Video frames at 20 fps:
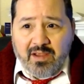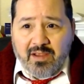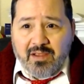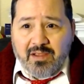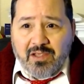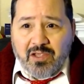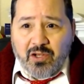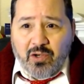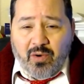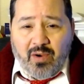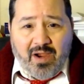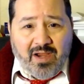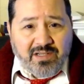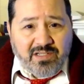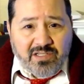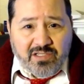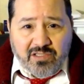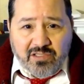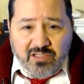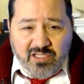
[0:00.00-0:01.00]

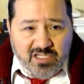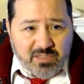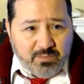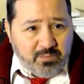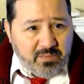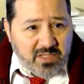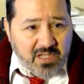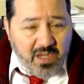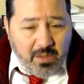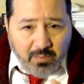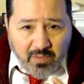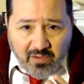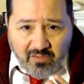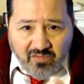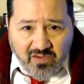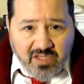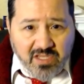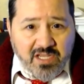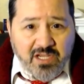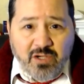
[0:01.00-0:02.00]
this number of
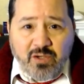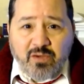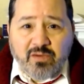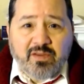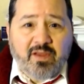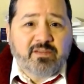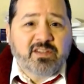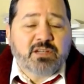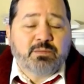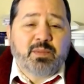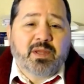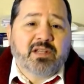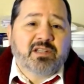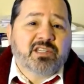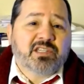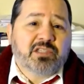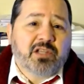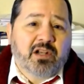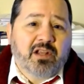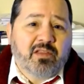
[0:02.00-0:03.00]
years I've spent
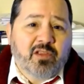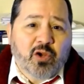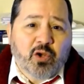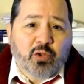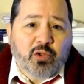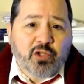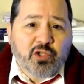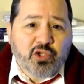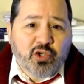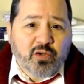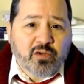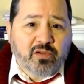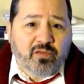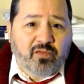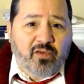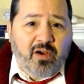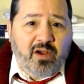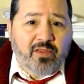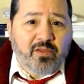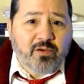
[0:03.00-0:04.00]
studying the early church
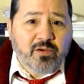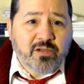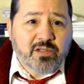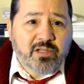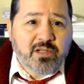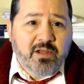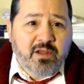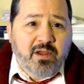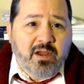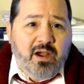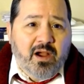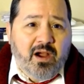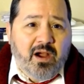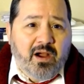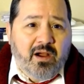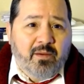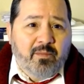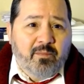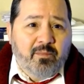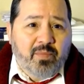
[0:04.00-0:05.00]
fathers,
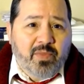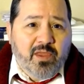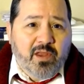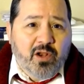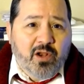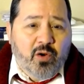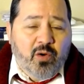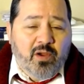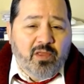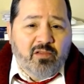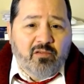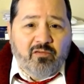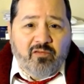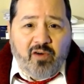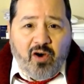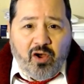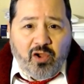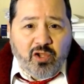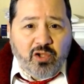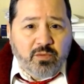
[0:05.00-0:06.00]
in the
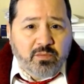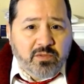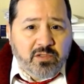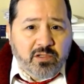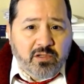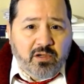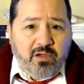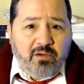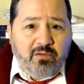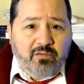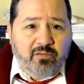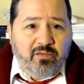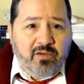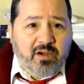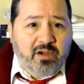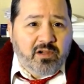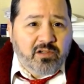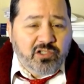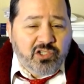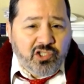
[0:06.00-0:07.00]
volumes of
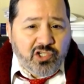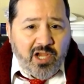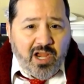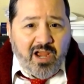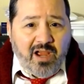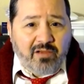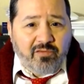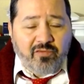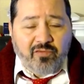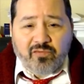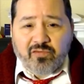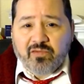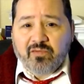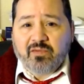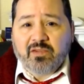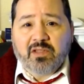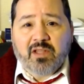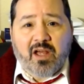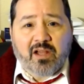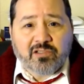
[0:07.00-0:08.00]
Schaff,
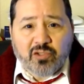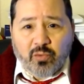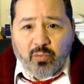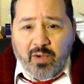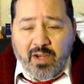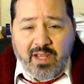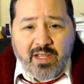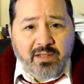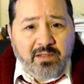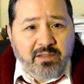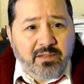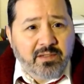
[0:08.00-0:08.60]
LaTourette,